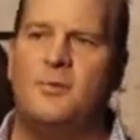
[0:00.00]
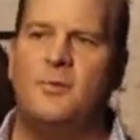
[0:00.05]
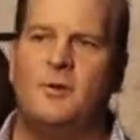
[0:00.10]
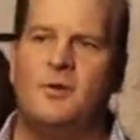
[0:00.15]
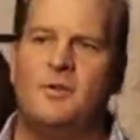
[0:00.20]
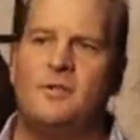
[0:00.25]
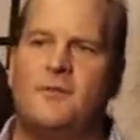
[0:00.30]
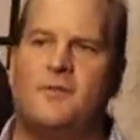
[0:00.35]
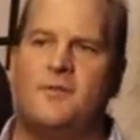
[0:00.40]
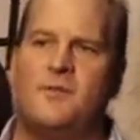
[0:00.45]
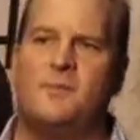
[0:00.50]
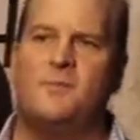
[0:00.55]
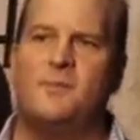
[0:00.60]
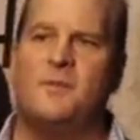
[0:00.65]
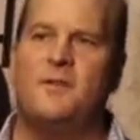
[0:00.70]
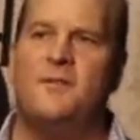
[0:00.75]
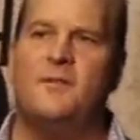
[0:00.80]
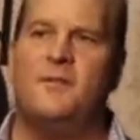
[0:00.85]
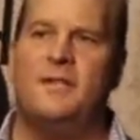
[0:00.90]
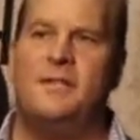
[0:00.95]
because of the
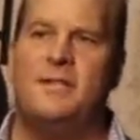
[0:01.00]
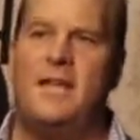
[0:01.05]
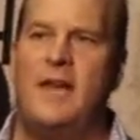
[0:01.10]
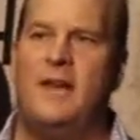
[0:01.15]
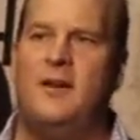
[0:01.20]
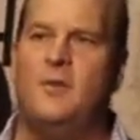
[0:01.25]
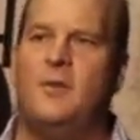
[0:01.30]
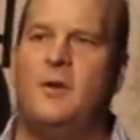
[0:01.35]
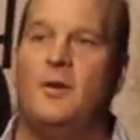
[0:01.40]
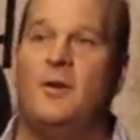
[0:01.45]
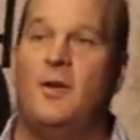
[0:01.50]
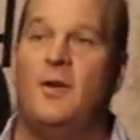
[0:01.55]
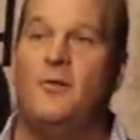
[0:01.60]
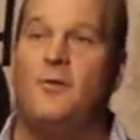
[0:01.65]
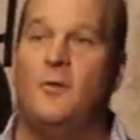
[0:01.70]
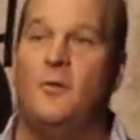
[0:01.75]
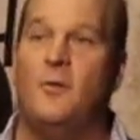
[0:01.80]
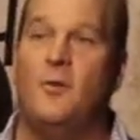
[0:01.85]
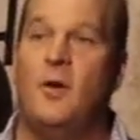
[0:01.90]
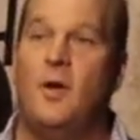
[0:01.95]
specific tannin we're looking
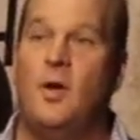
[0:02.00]
for,